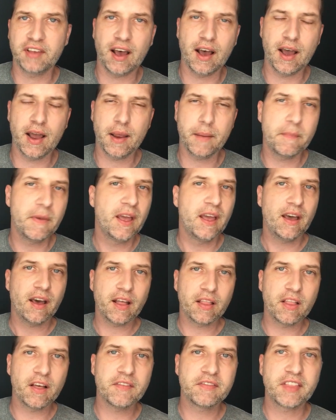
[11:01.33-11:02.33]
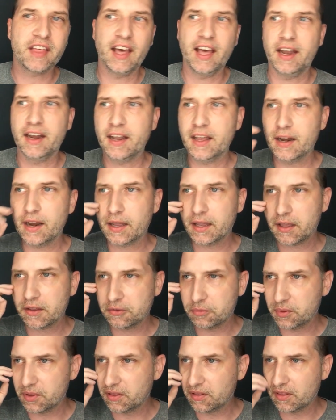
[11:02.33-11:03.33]
time. I love that. And I
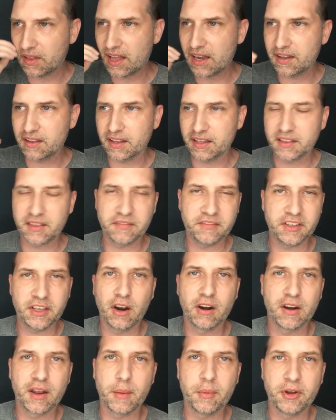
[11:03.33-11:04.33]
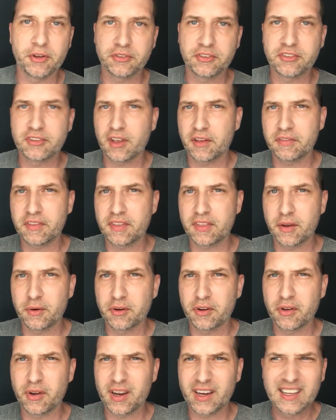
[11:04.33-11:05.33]
guess with a lot of like the VR demos and stuff that they
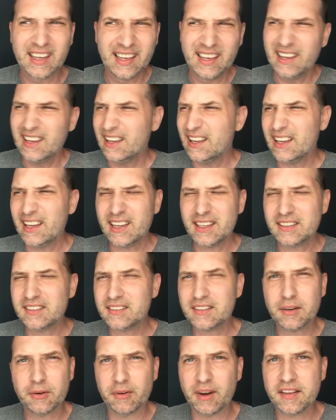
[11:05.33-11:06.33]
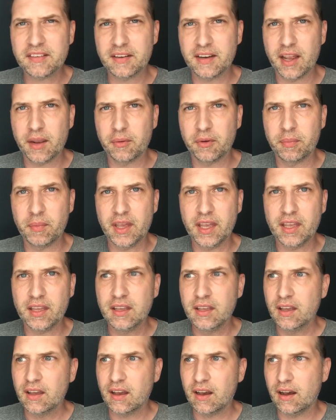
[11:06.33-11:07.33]
were doing, eh, it just didn't resonate with
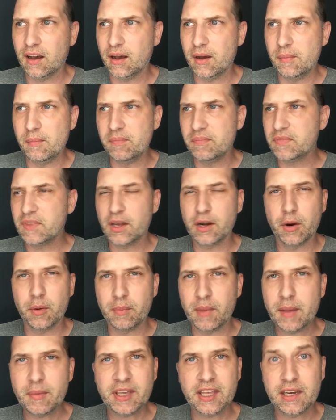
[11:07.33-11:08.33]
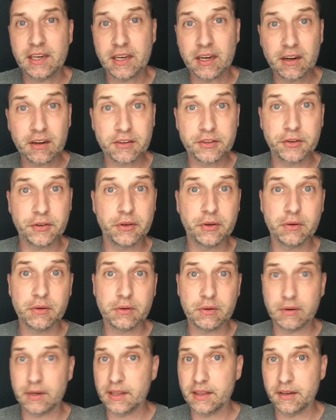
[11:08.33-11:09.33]
me. Um, you know, maybe in a year or
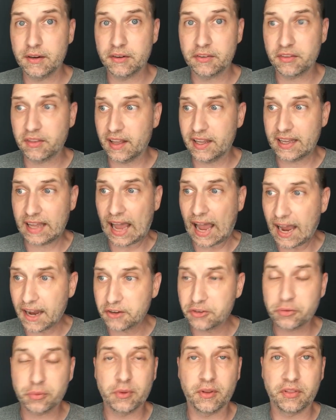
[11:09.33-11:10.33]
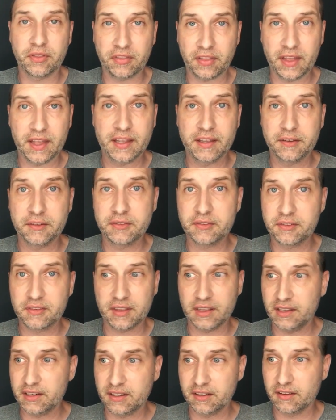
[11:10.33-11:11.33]
two when there's like actual things
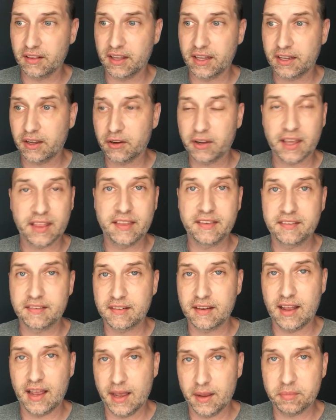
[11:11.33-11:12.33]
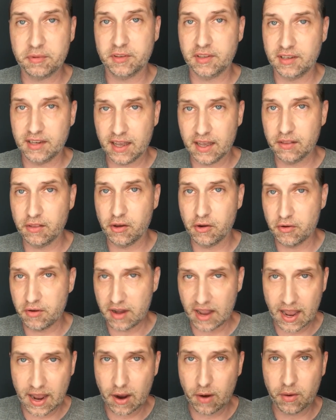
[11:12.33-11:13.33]
that you're like, okay, this is an app you could
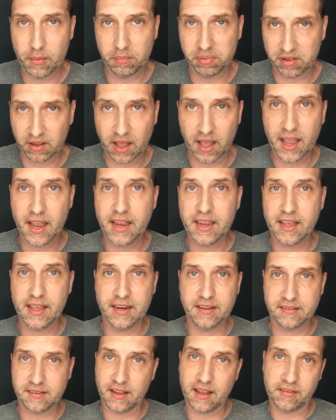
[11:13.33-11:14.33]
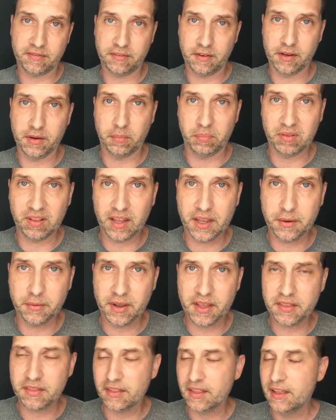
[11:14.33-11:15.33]
download now and play, and it's a lot of fun to play
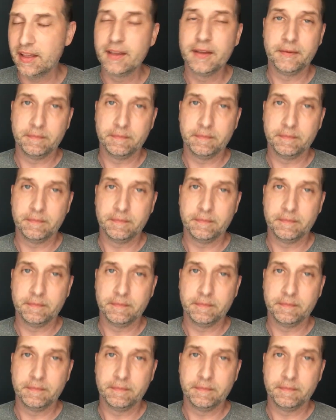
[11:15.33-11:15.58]
with